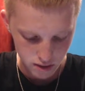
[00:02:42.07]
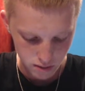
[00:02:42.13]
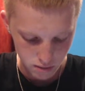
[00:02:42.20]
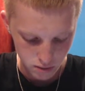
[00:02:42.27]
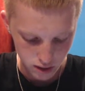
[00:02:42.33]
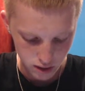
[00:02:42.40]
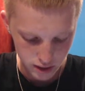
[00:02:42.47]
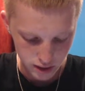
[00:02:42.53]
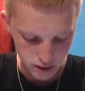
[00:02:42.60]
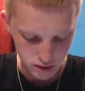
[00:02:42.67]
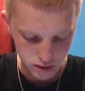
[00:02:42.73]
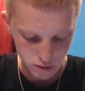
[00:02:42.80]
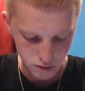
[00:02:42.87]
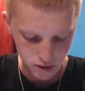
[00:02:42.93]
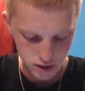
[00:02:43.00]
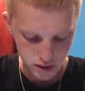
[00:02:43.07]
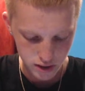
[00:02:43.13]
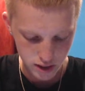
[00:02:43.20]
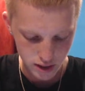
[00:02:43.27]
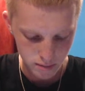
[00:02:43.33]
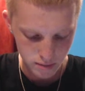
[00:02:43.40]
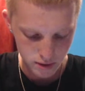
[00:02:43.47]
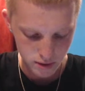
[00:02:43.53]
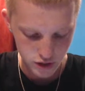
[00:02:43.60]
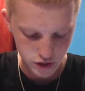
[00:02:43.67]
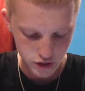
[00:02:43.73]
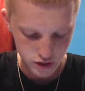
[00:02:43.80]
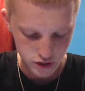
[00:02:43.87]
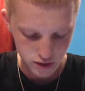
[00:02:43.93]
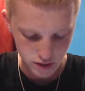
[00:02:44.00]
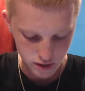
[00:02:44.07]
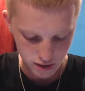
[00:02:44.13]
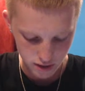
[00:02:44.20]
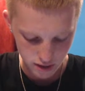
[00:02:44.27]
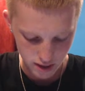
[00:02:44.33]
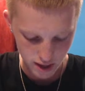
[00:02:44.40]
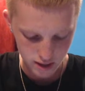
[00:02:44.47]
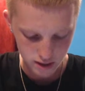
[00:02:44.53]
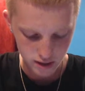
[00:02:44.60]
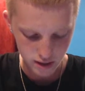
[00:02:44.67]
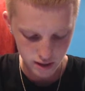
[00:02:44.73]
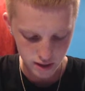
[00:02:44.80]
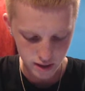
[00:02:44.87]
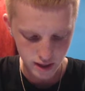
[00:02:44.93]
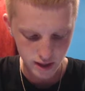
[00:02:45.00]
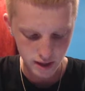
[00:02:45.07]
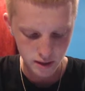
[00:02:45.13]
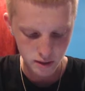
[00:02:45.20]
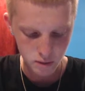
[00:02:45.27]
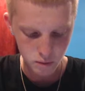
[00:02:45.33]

We're not taking too much damage. That's going to die.